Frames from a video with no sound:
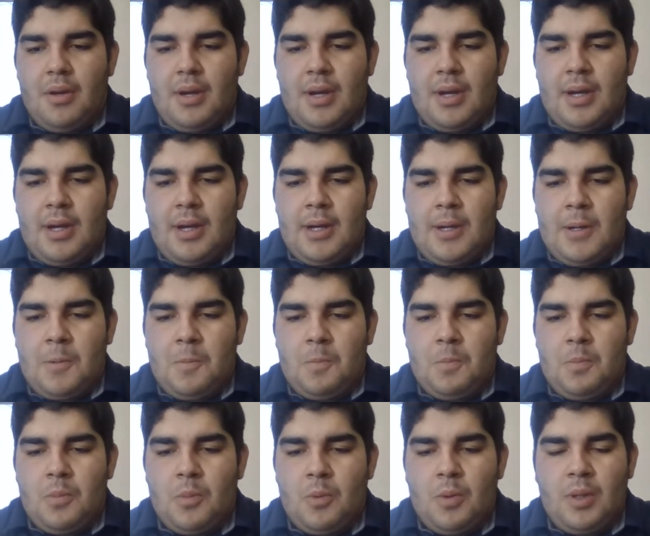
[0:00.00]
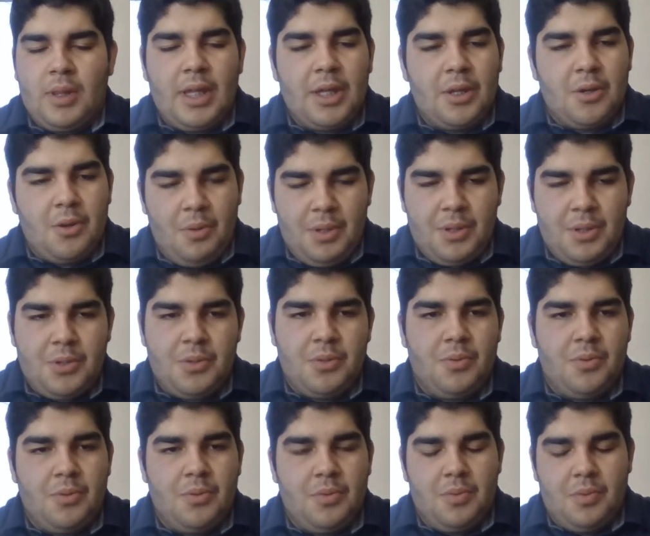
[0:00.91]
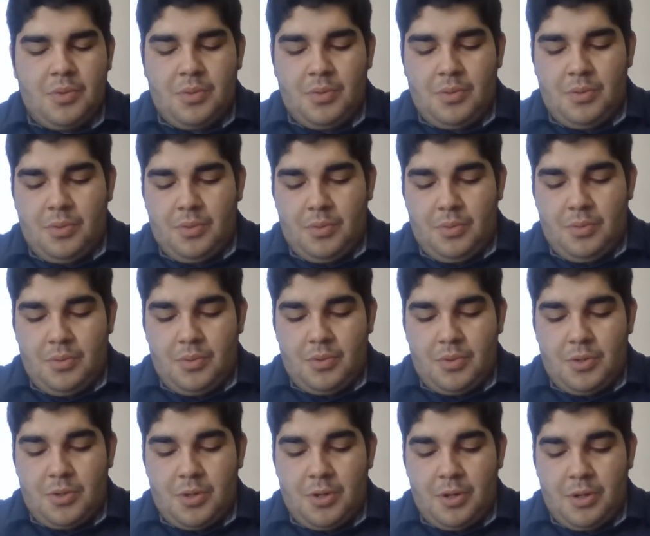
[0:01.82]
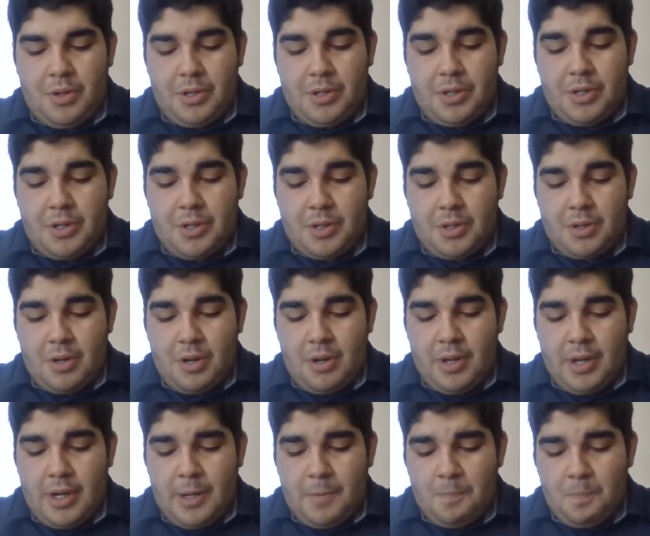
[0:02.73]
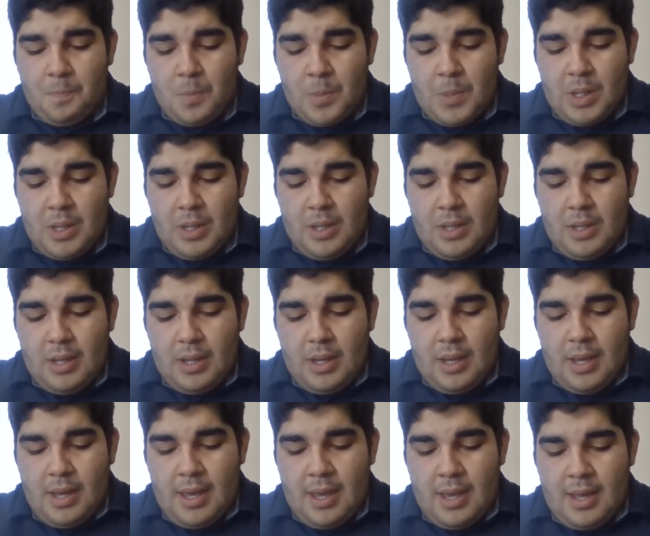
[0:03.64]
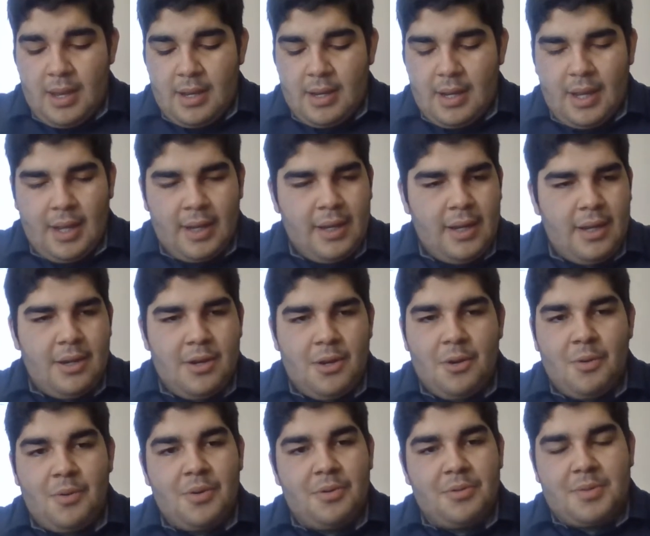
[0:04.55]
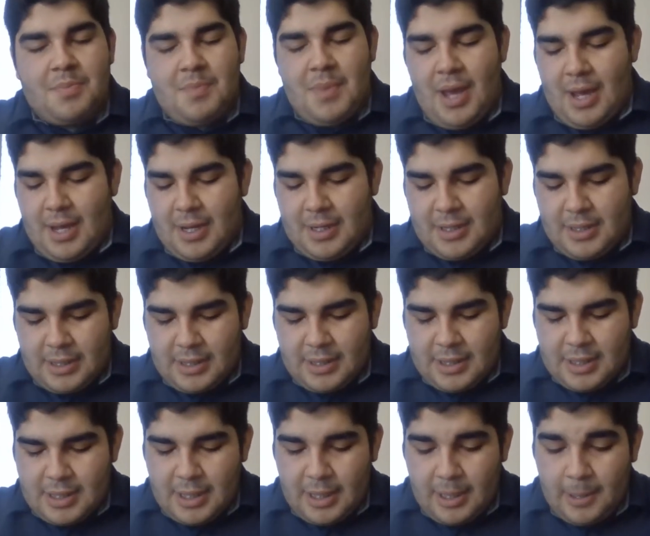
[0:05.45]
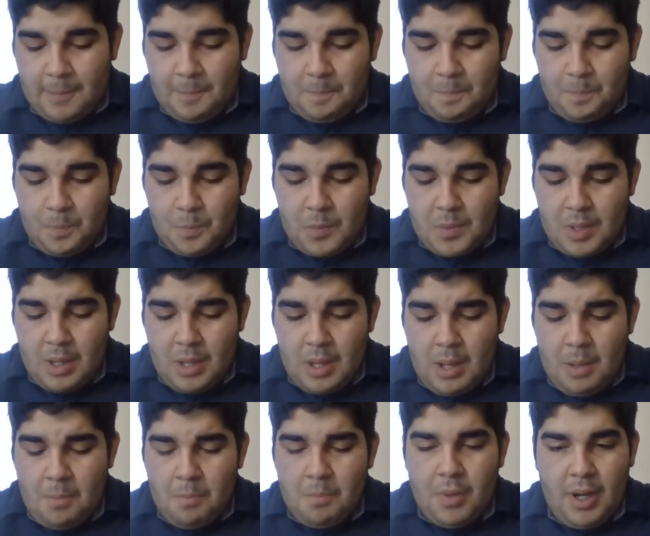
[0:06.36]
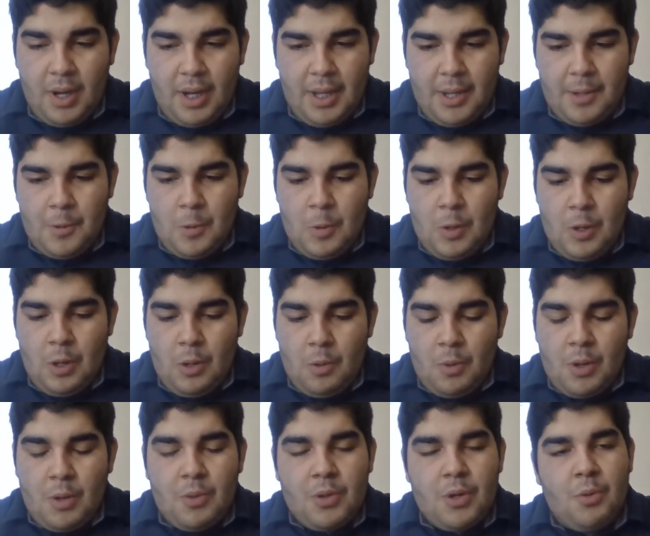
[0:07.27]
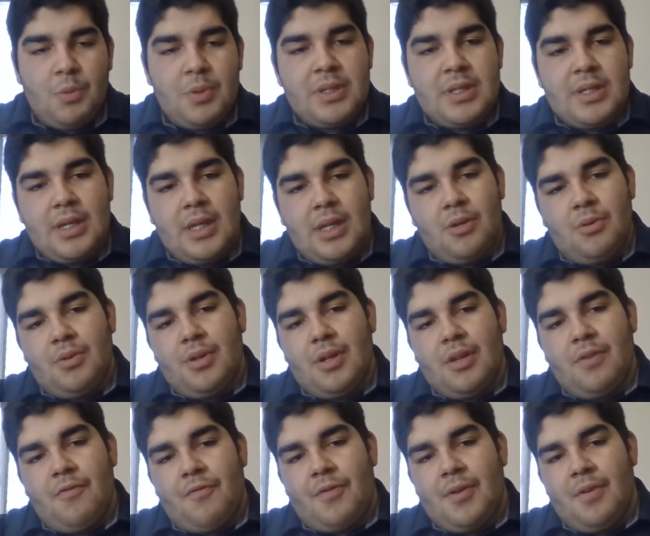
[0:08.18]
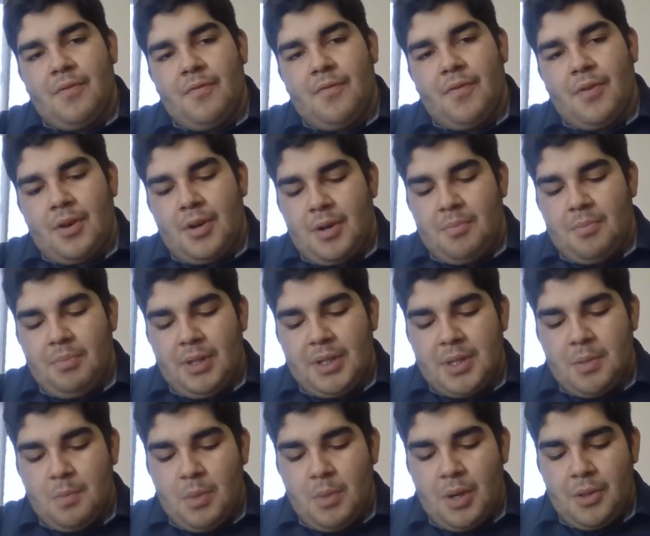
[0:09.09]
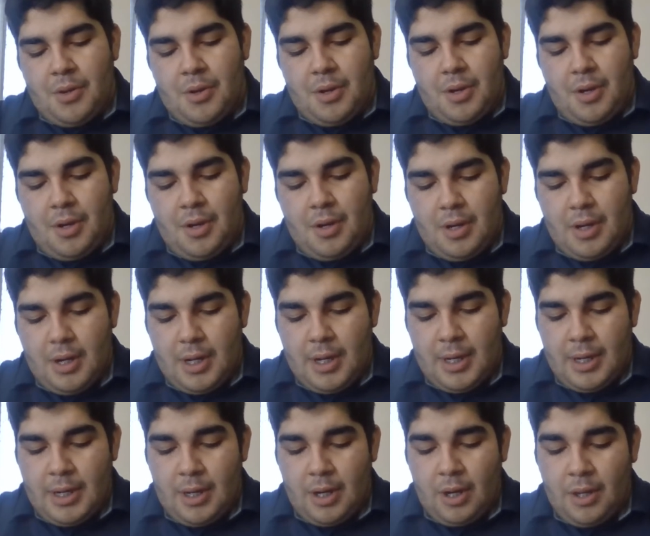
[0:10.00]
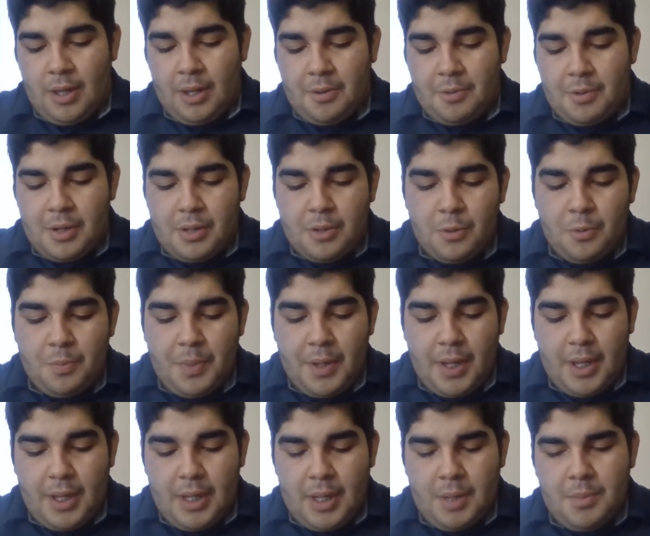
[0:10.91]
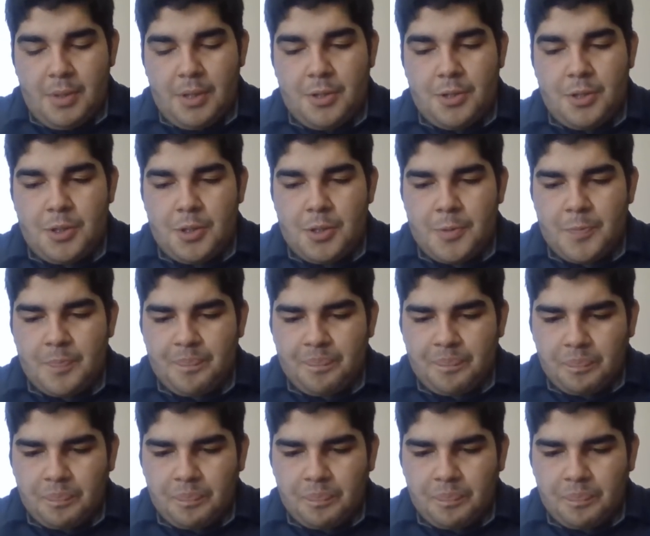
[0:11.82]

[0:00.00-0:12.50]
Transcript: we liked going to church growing up. And I didn't know it was Mass at the time. But we would always kneel in front of our Blessed Mother, Our Lady Guadalupe image.